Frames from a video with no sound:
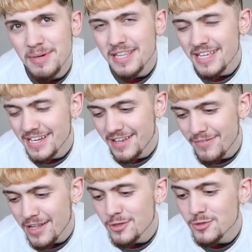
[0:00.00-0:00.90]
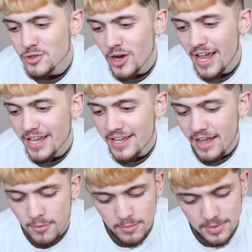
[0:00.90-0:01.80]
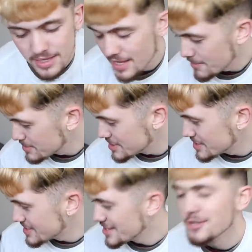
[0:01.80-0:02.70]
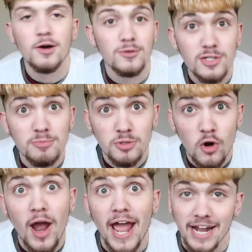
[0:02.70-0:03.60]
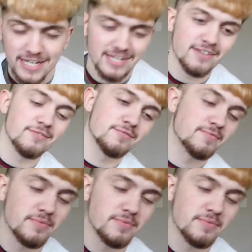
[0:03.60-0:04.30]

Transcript: but then if I lose track, I'm gonna be like, I'm gonna just, you know, subtract and,